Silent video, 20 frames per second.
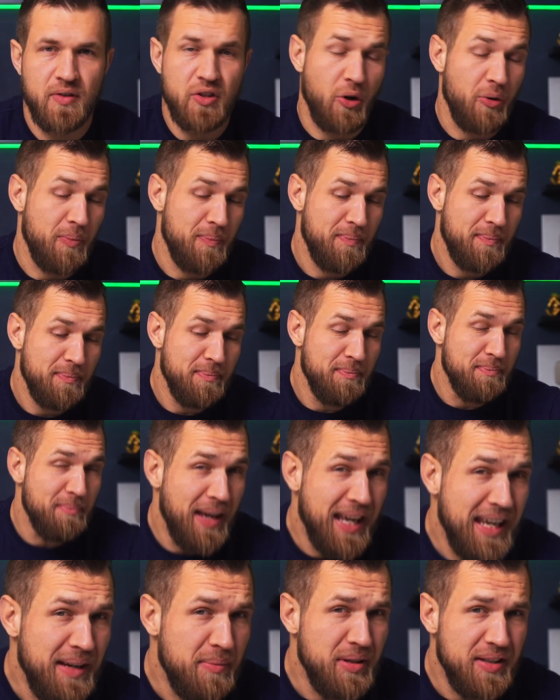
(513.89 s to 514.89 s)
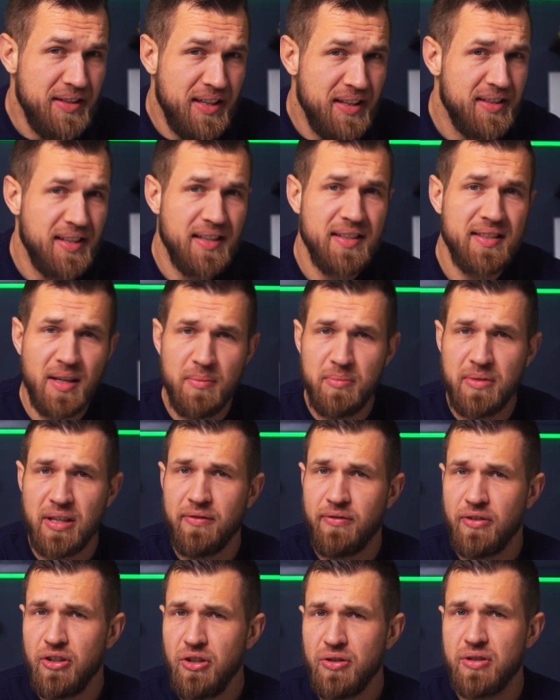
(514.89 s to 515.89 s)
So maybe this is
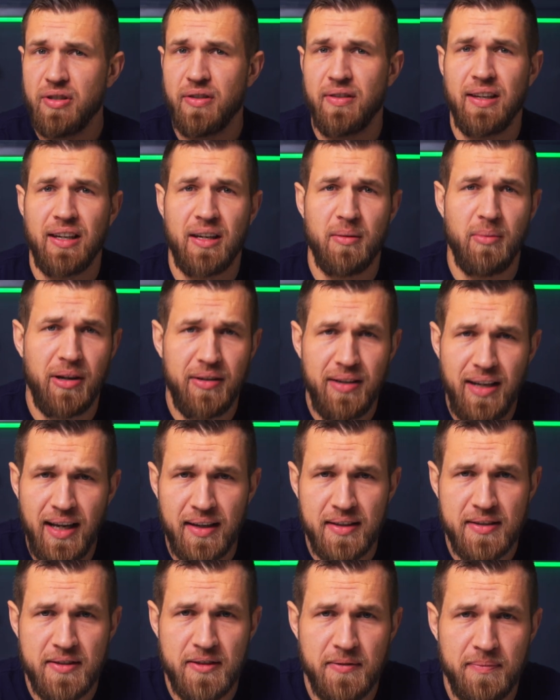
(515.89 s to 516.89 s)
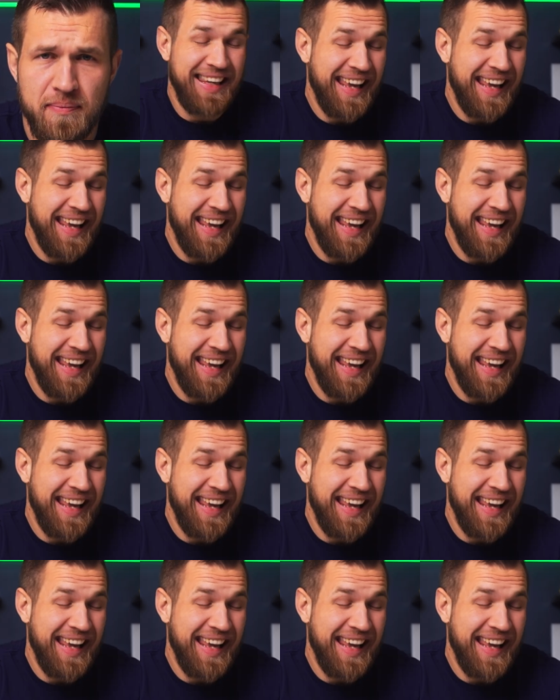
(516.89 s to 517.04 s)
something for you to think about next.